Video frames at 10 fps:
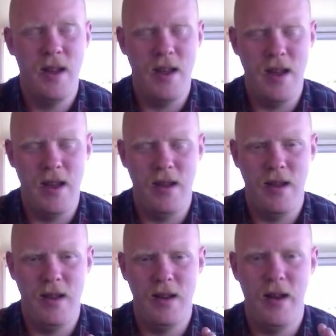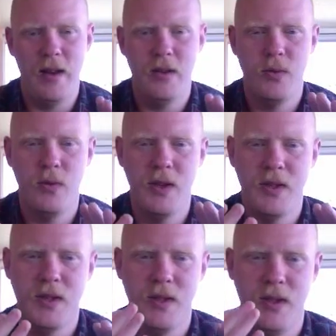it
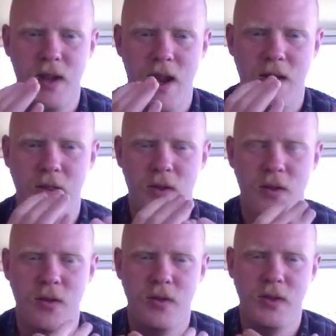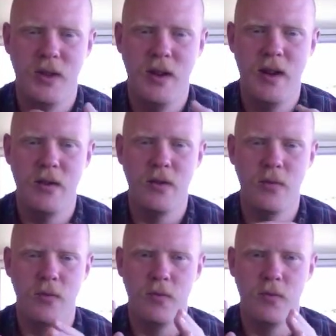twists and turns and interwinds